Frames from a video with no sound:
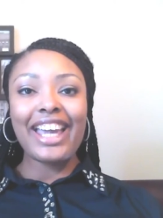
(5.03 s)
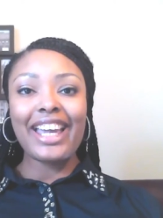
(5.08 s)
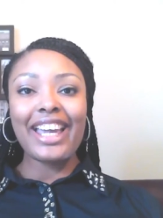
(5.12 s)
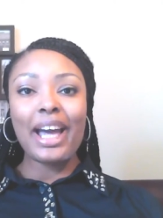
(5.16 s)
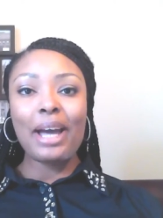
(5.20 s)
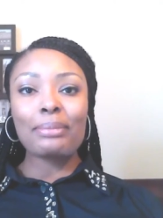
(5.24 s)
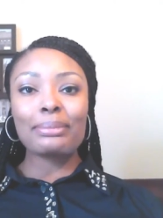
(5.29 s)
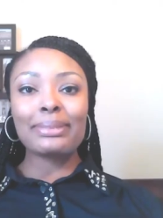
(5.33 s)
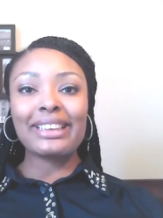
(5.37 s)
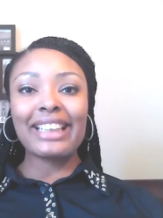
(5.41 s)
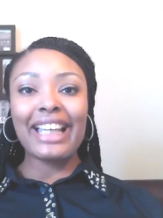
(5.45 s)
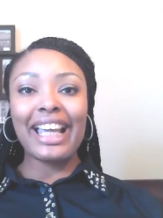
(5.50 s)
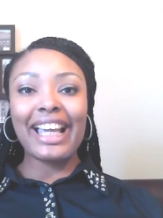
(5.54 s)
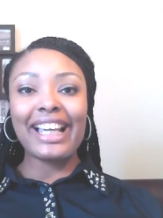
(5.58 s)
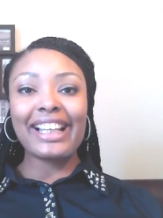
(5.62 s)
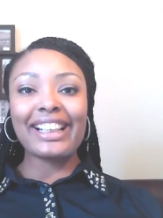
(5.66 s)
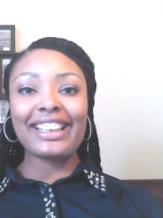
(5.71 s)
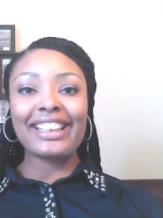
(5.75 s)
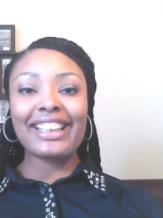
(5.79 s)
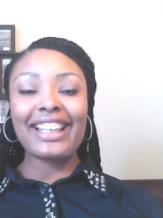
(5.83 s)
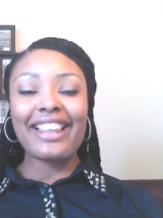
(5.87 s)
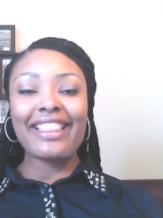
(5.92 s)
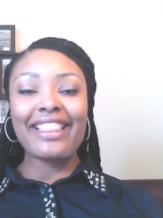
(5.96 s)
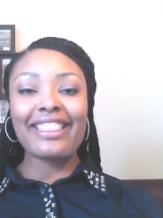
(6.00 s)
I'm
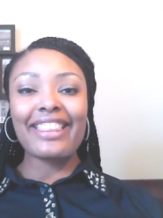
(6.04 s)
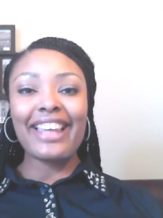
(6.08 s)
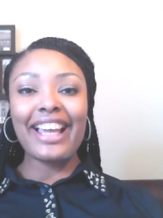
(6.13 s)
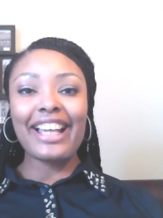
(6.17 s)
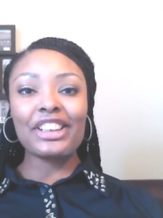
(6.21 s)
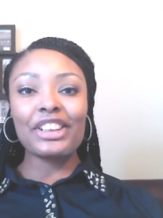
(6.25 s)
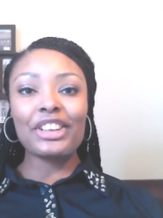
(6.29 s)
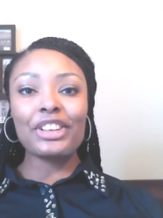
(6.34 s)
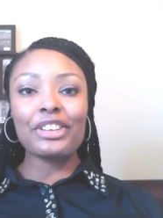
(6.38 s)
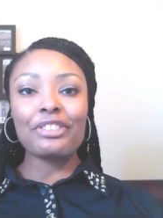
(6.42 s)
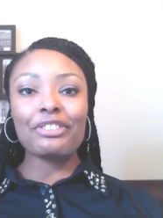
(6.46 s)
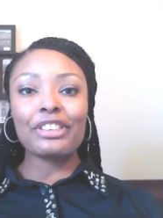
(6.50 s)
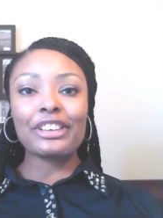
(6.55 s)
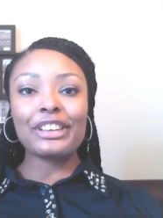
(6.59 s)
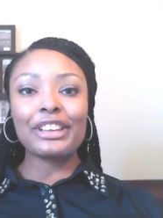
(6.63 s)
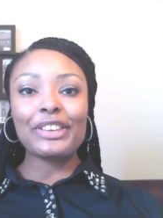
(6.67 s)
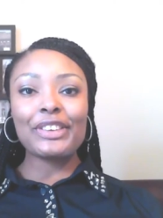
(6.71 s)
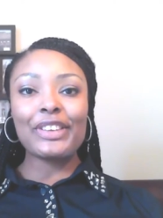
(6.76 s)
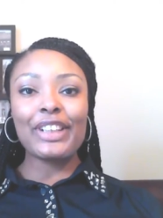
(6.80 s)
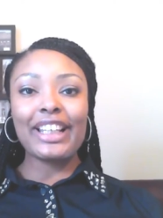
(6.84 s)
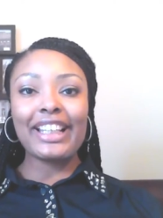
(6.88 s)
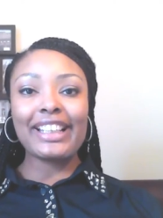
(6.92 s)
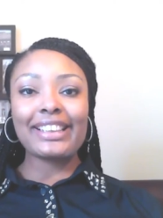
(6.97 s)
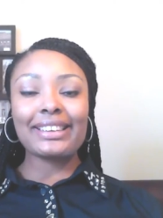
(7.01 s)
Dana, and thank you for
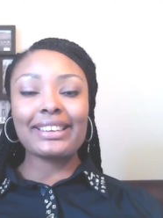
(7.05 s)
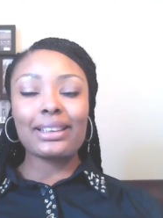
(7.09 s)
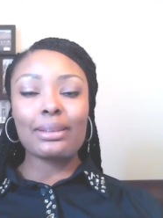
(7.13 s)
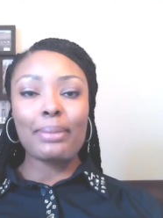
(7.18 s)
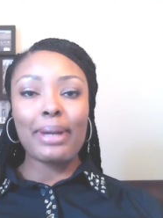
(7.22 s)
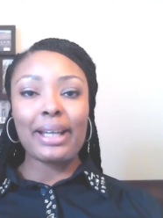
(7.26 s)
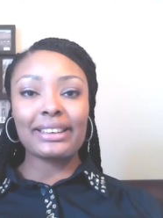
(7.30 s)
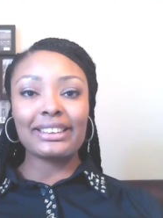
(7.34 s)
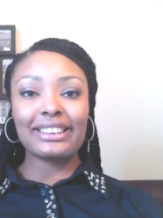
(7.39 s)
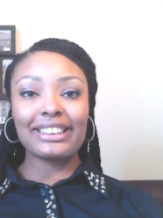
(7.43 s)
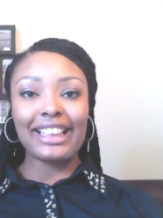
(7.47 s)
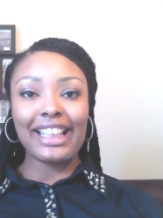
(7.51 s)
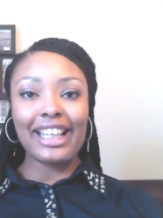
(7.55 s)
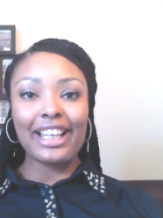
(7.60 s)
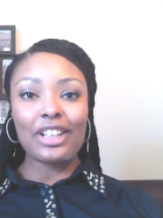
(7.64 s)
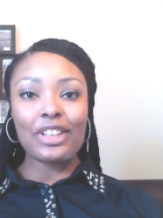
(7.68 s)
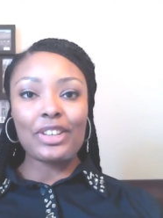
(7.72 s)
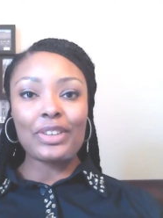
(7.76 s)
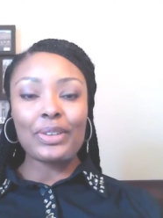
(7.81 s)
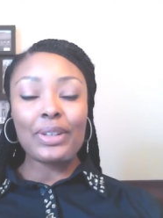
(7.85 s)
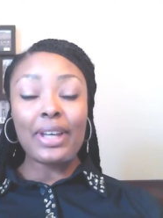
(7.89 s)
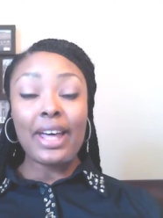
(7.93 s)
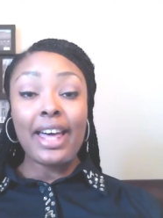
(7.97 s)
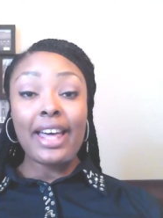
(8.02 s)
tuning into my
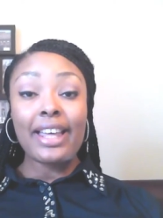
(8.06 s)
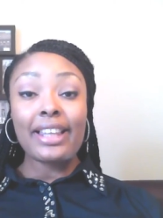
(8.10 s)
channel.